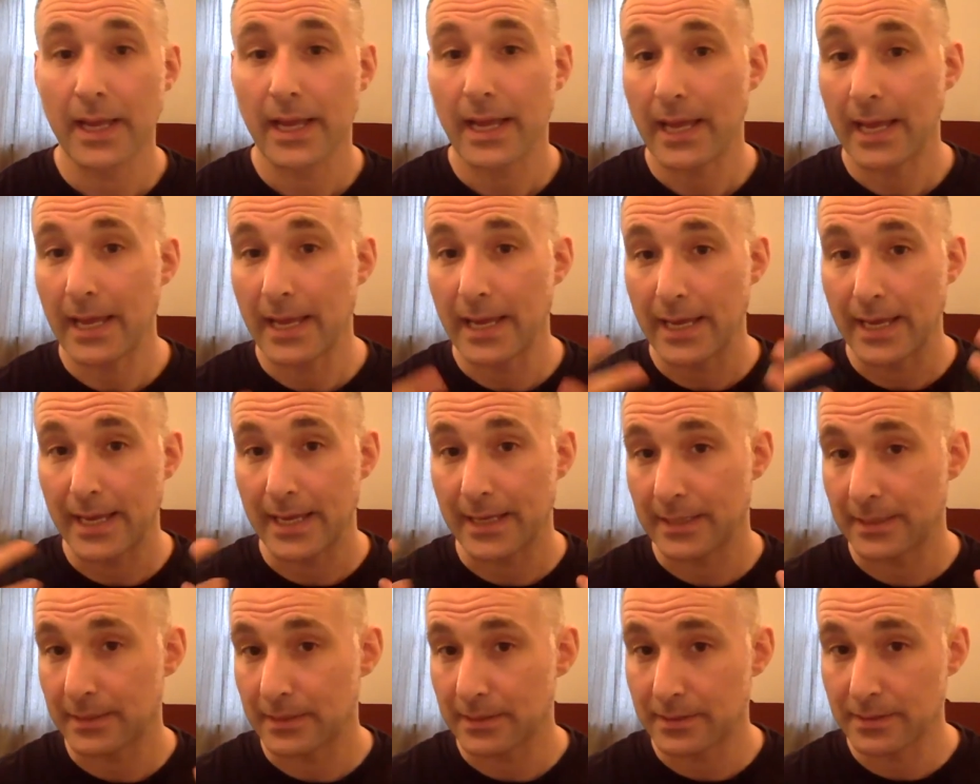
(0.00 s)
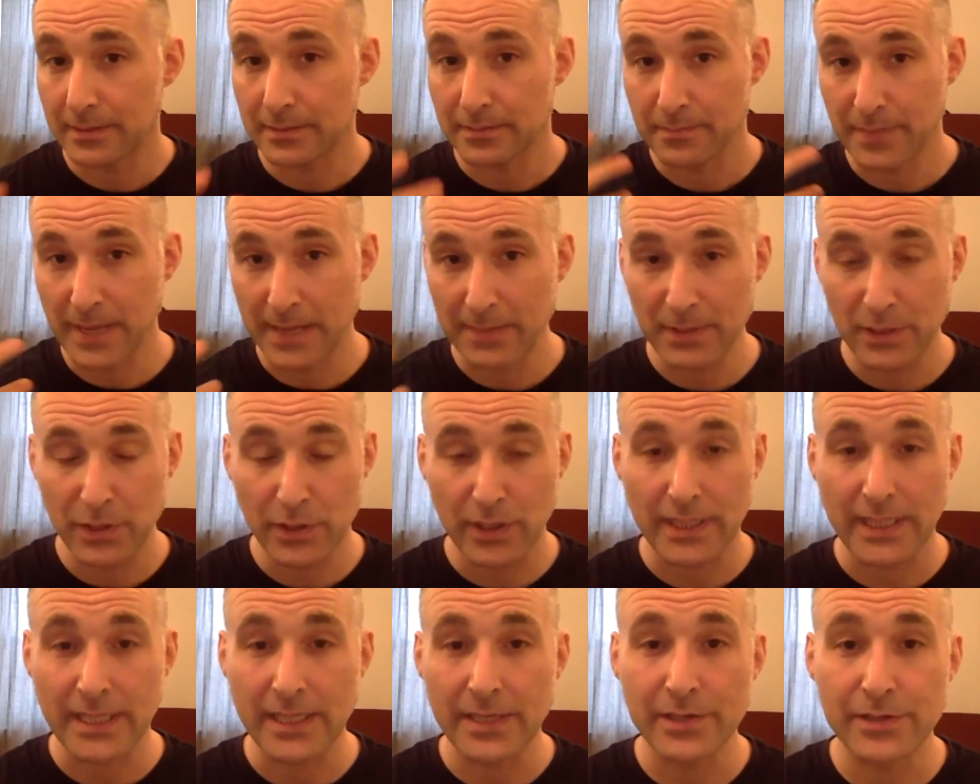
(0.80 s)
And maybe you
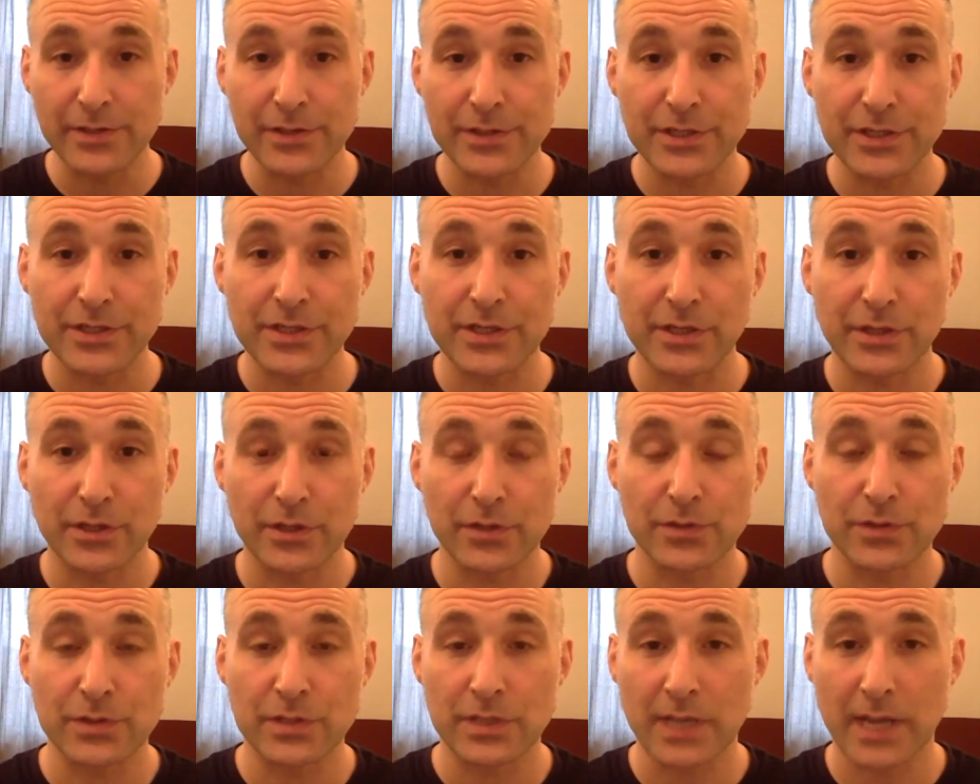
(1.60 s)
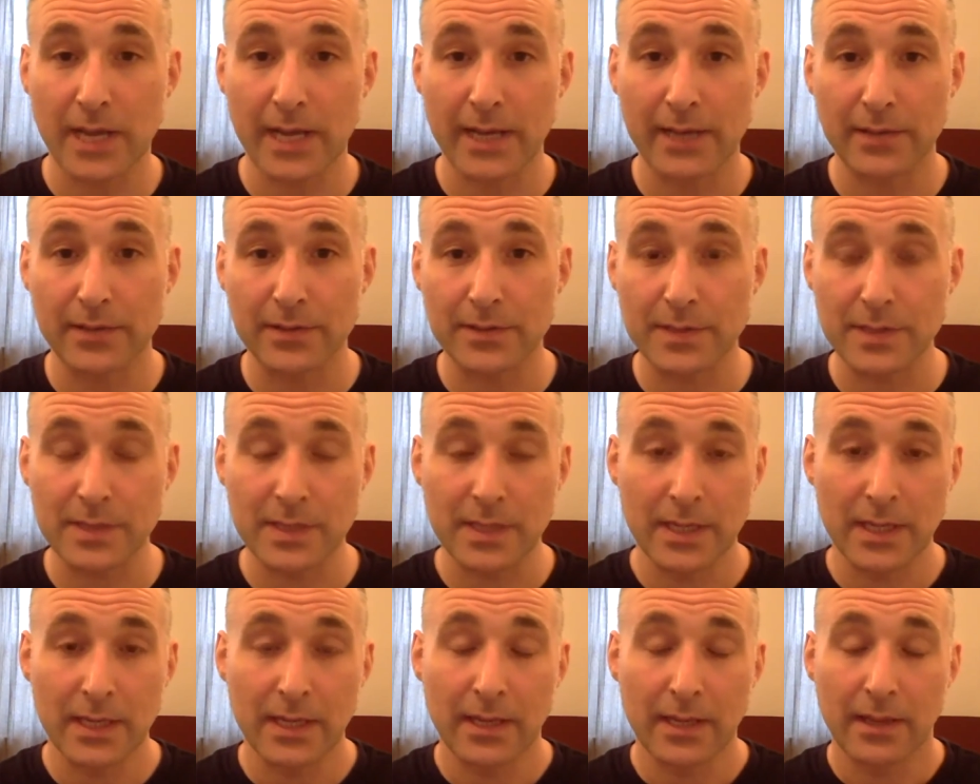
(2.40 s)
can hear just in those
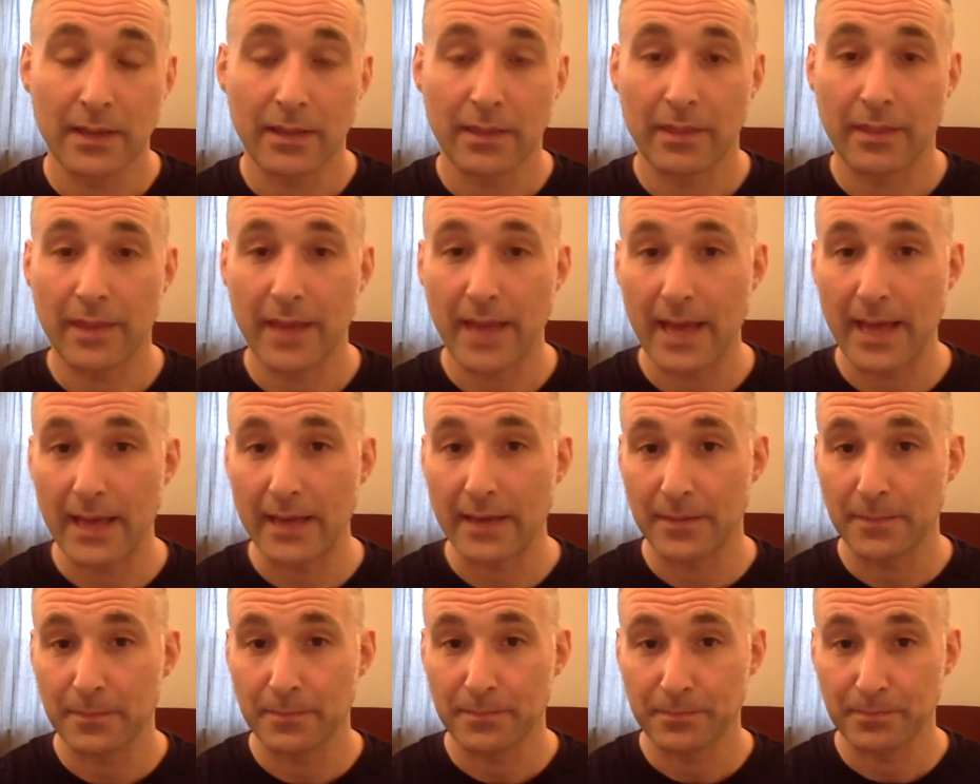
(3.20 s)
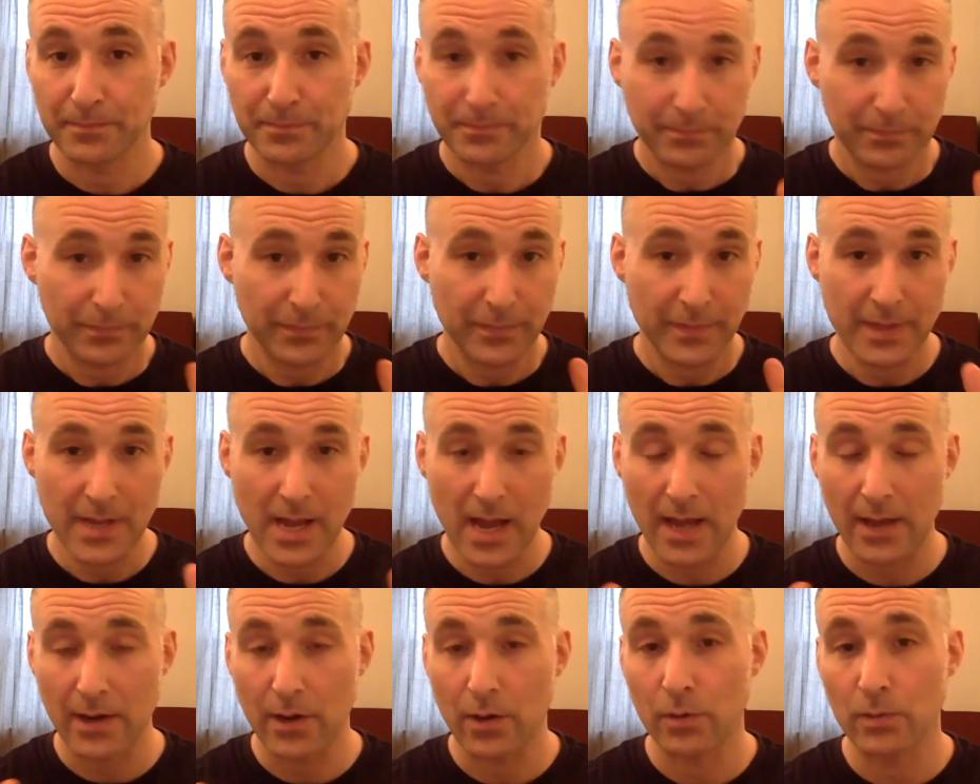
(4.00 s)
titles that
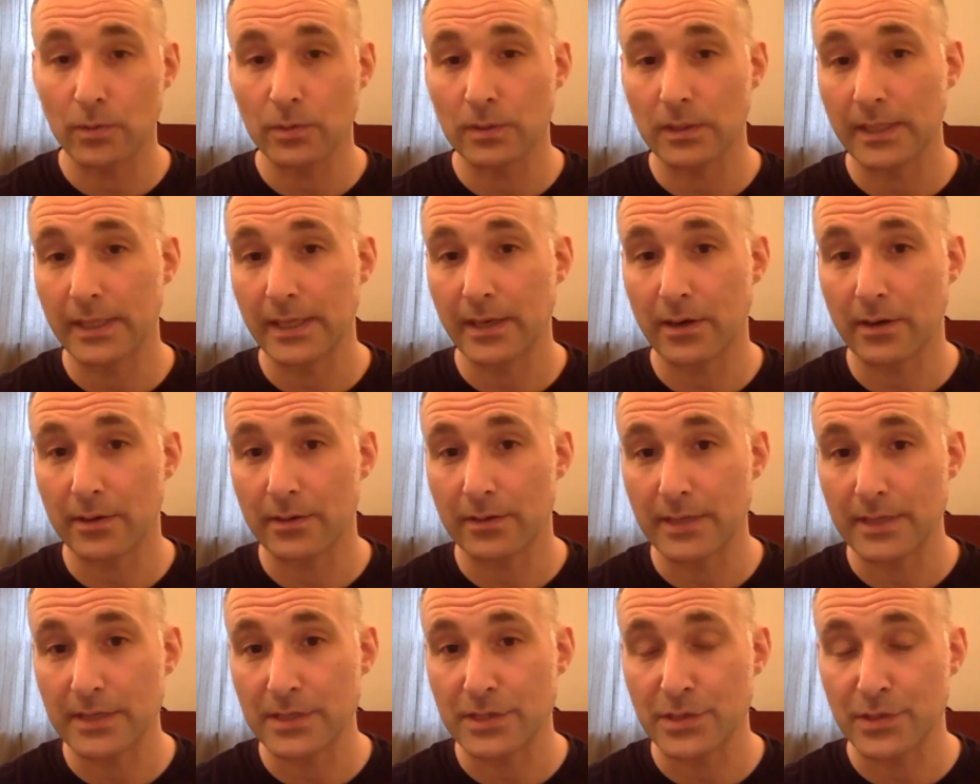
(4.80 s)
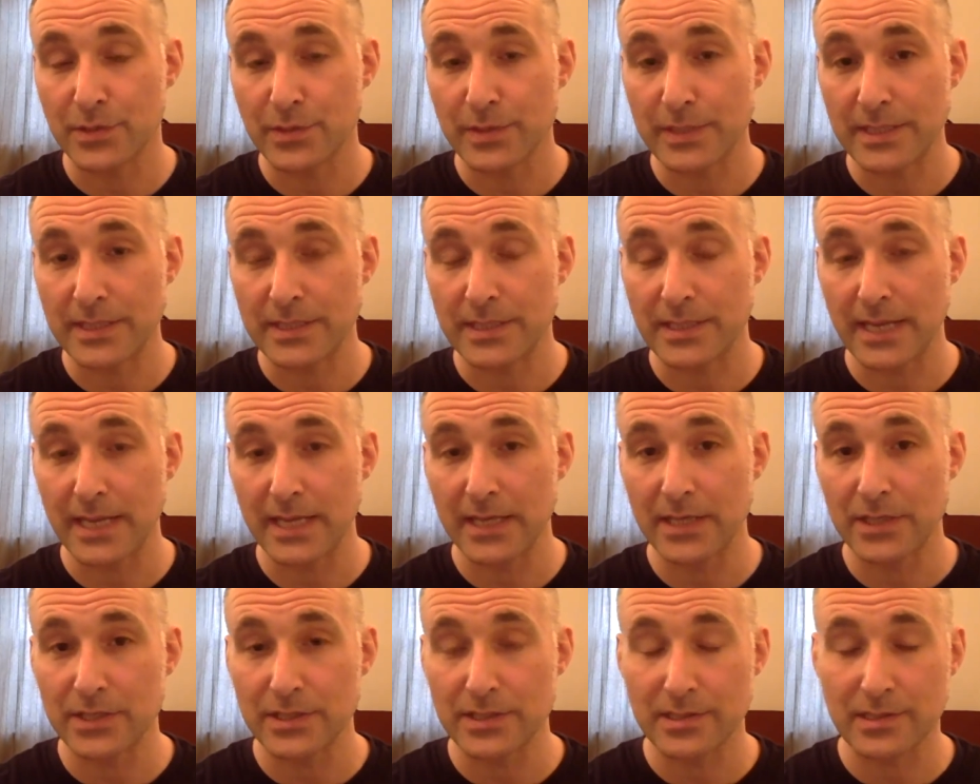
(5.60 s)
not only are these 3
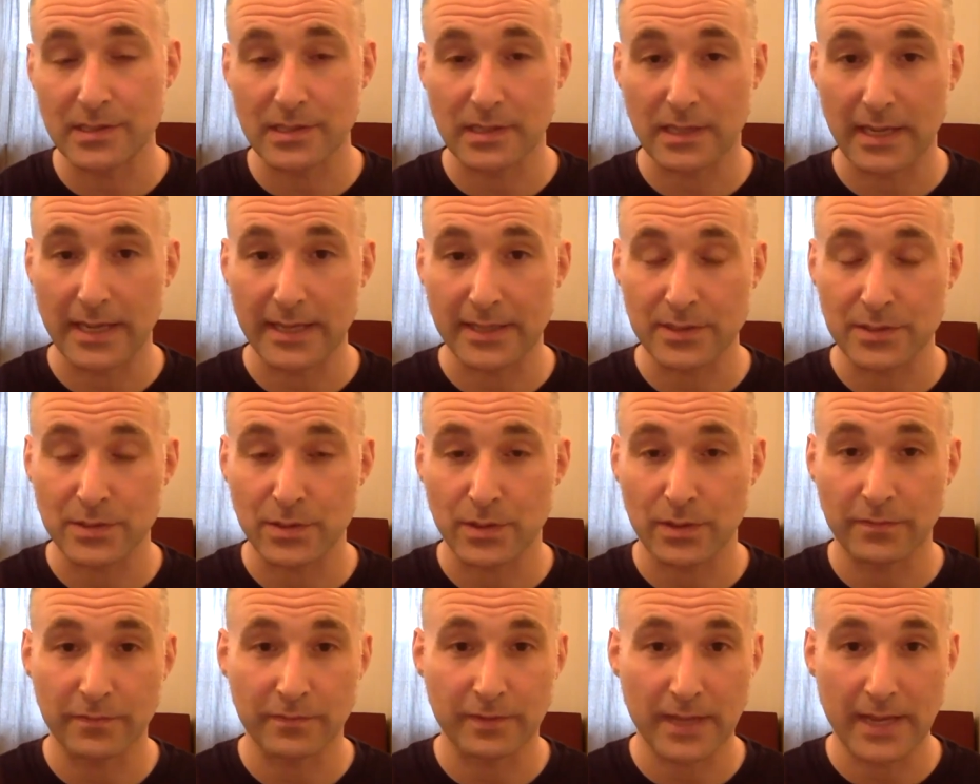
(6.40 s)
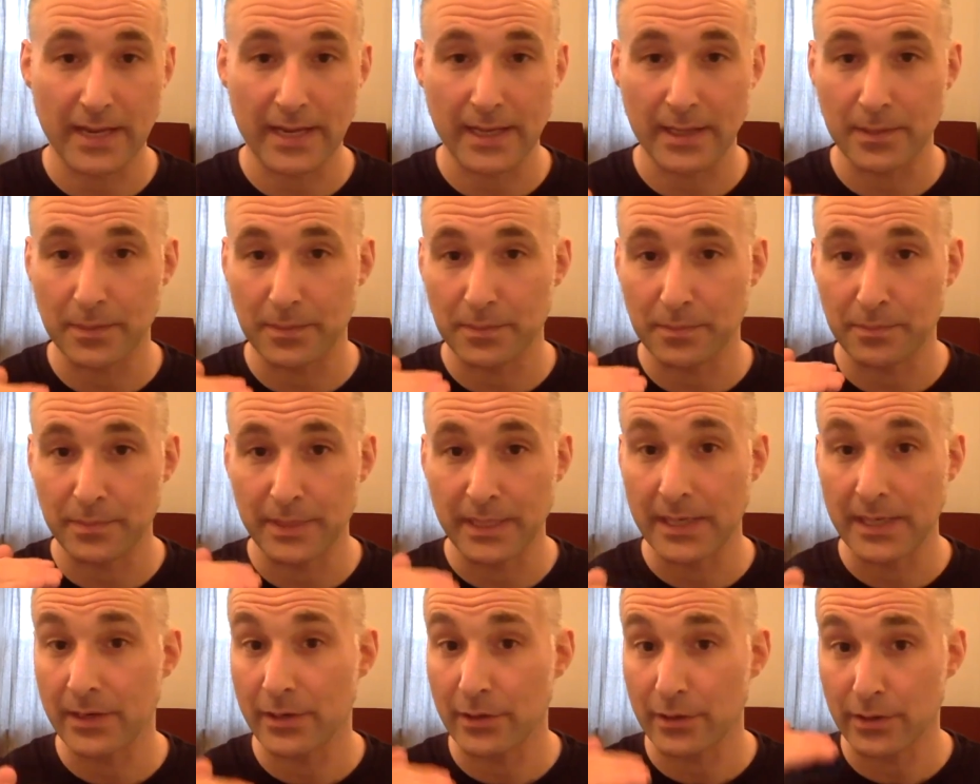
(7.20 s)
stages sort of like
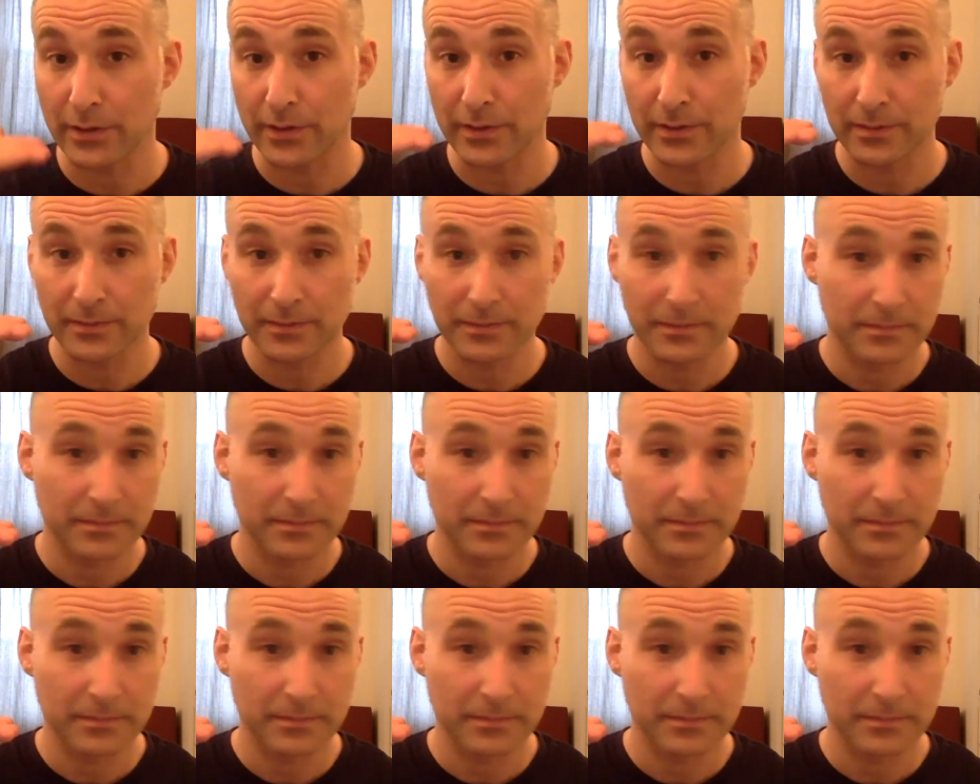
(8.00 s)
beginner,